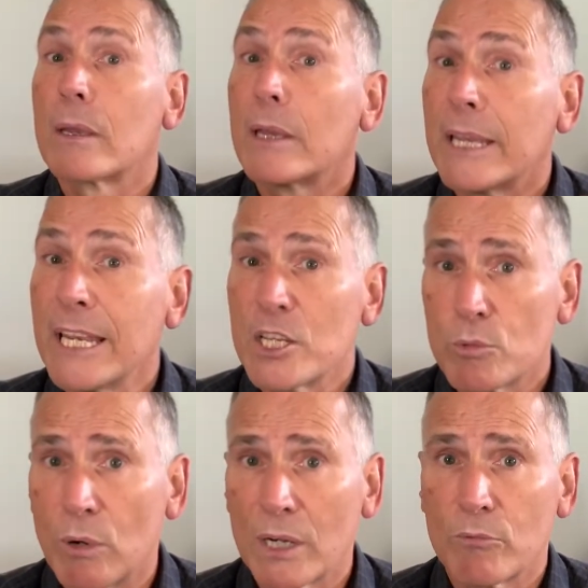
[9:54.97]
each
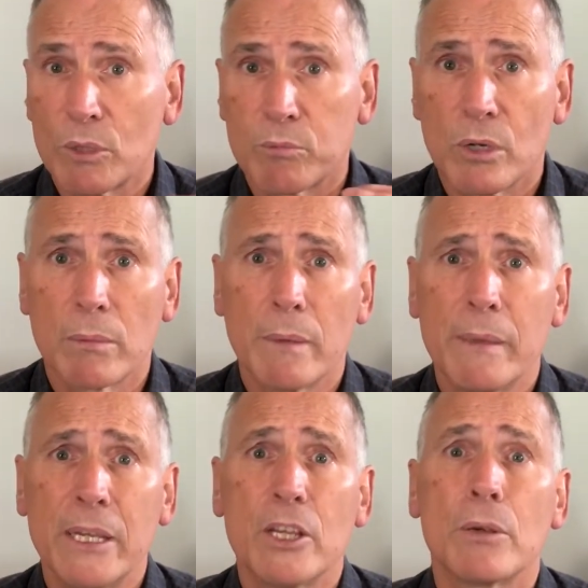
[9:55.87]
one would probably
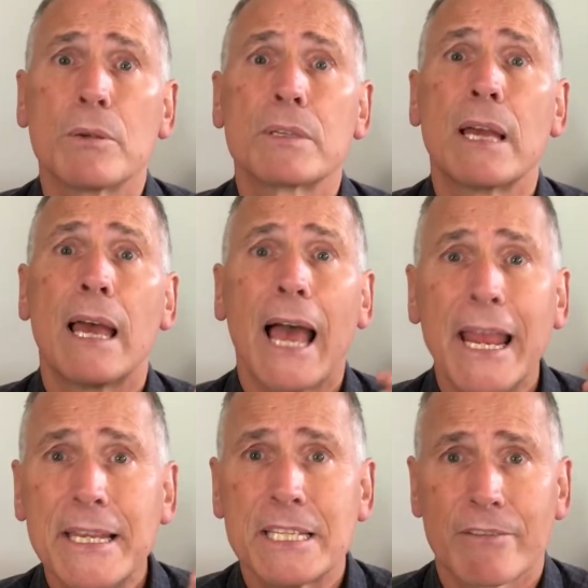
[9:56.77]
use
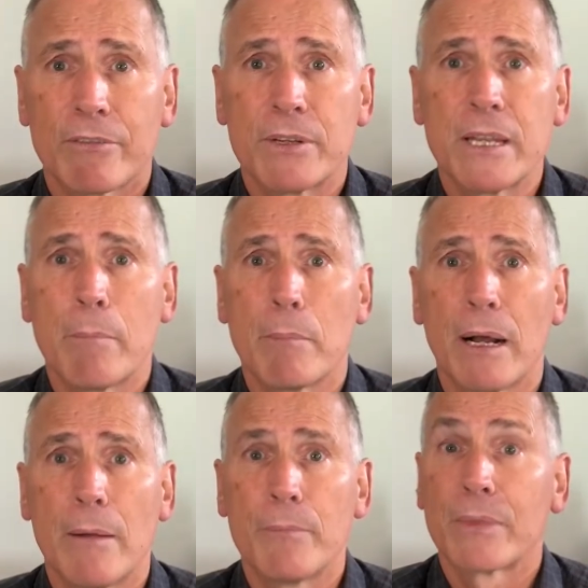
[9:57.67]
a different
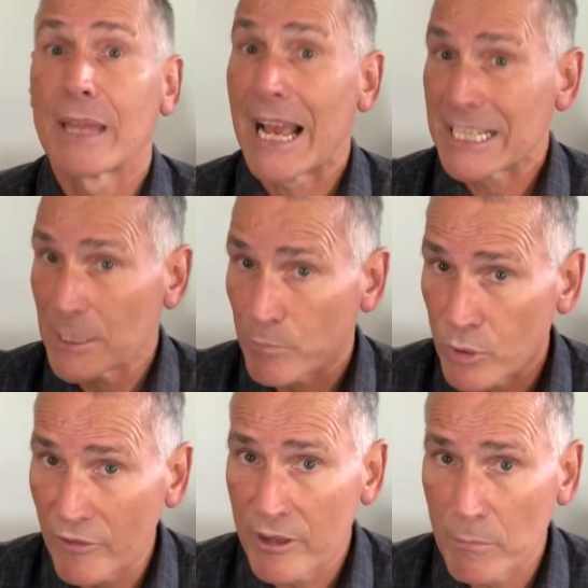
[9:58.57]
number, as a
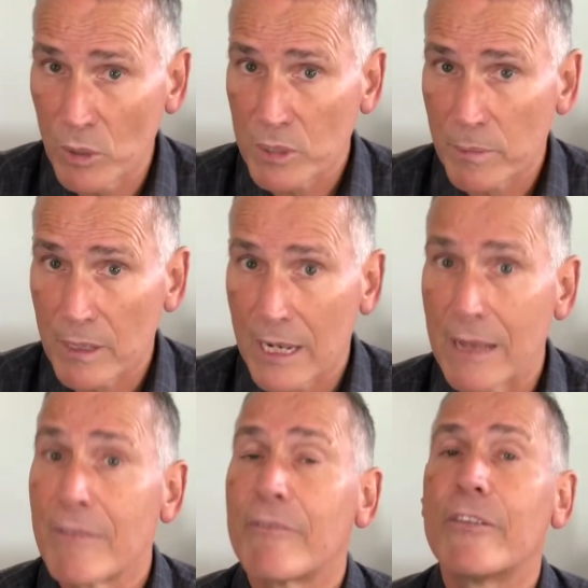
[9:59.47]
profit multiplier
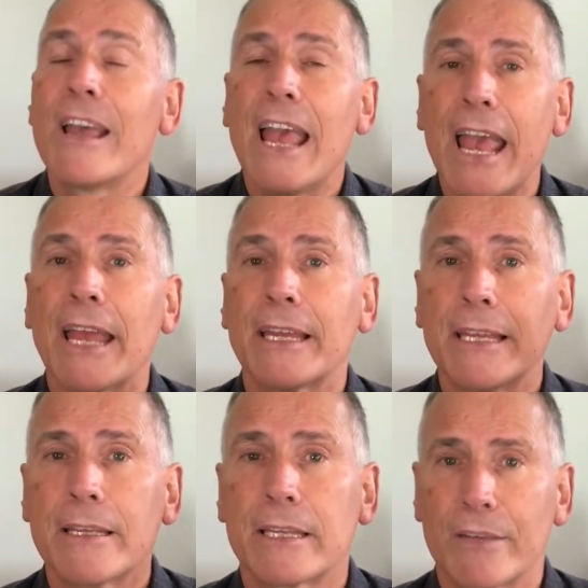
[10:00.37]
for
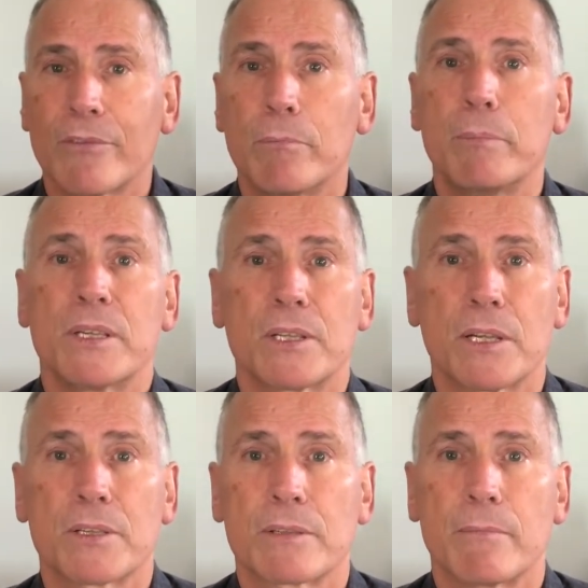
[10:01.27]
any given
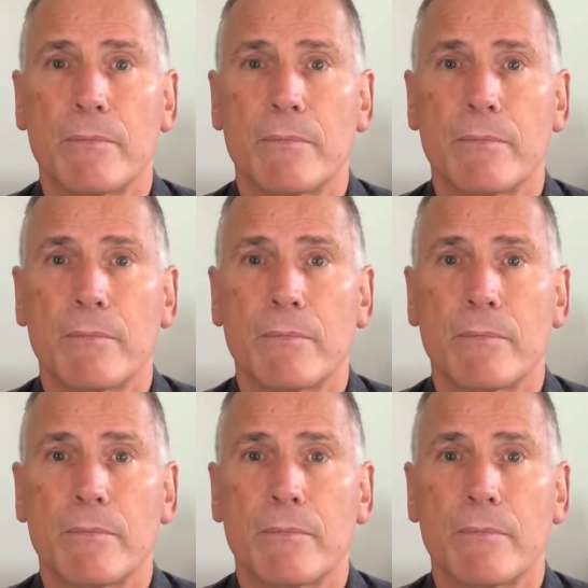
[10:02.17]
business.